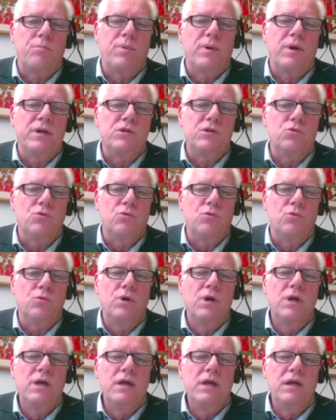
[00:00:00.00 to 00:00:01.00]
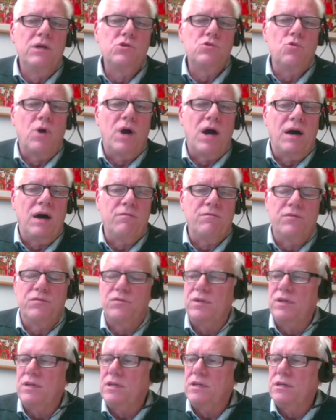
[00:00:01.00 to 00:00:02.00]
and to harvest
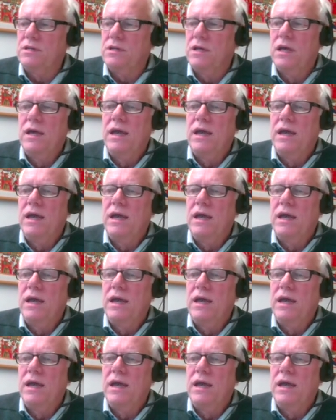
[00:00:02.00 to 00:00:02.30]
it?